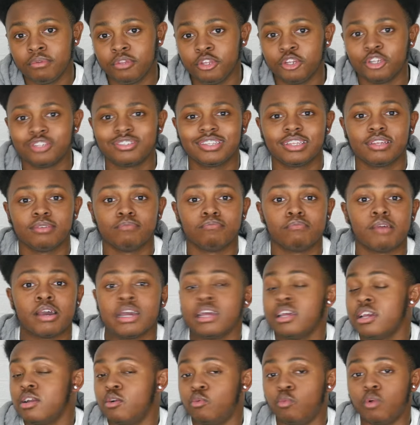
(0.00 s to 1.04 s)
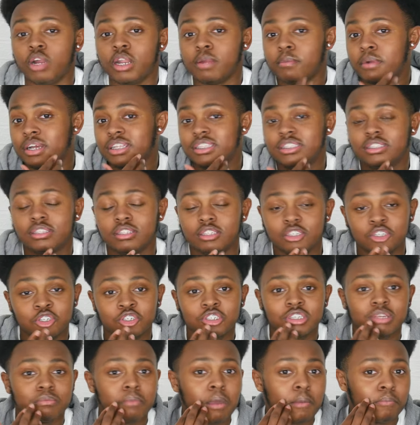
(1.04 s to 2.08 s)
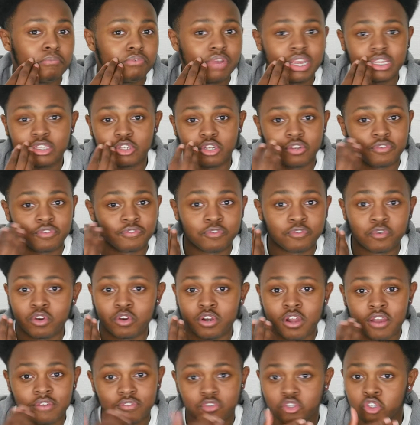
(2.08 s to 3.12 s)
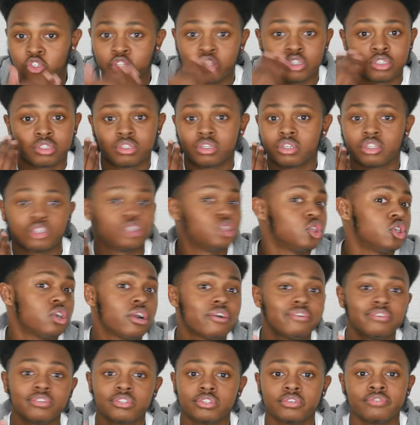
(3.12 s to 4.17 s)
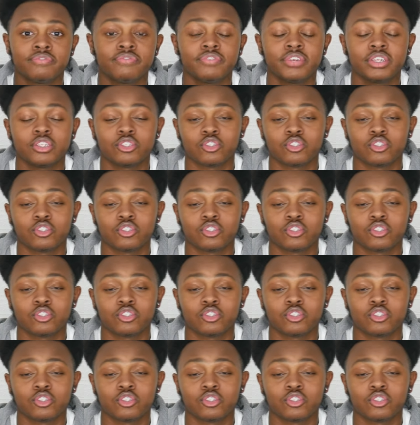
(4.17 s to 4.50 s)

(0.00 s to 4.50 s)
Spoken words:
You know what I'm saying? My brace could fall off just because of the sugar or something.